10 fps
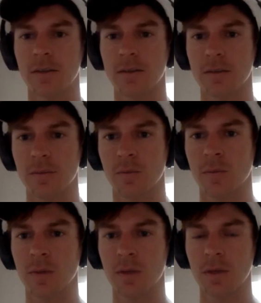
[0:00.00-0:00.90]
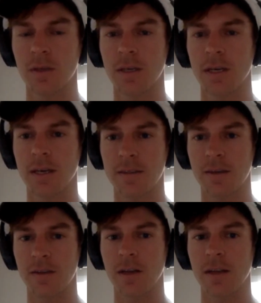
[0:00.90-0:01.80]
awesome. Yeah, I
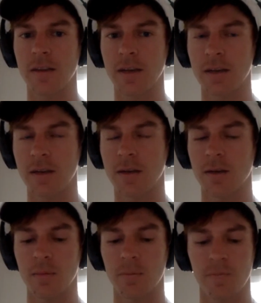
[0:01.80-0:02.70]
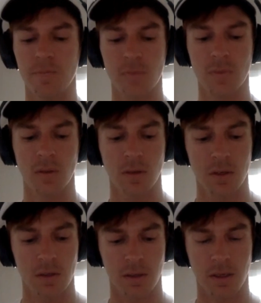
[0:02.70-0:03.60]
think a lot of that um,
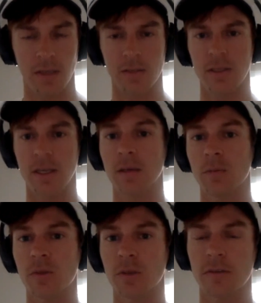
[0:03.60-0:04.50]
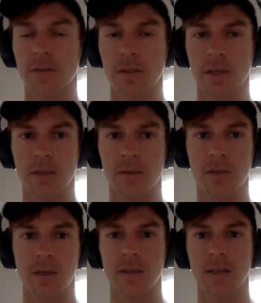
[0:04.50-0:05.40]
kind of staying observant, like you
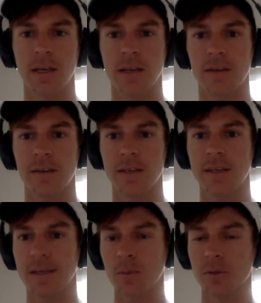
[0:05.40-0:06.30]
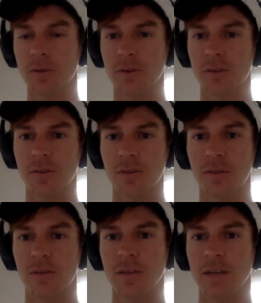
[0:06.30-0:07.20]
said, Dan, enables
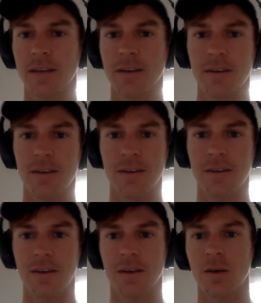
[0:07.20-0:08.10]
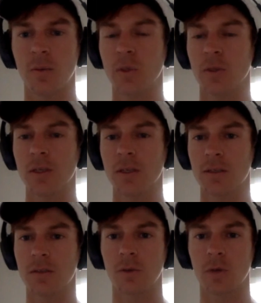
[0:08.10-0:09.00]
that uh, ability to
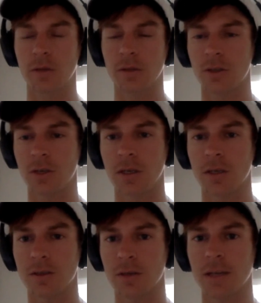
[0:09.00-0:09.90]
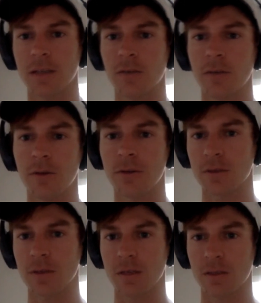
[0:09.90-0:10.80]
quickly change. Right, you notice
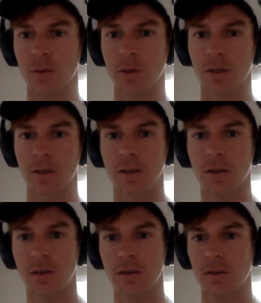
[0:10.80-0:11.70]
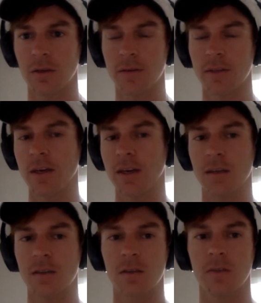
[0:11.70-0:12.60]
things quicker so having that
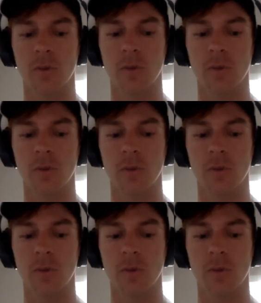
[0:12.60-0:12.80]
kind of self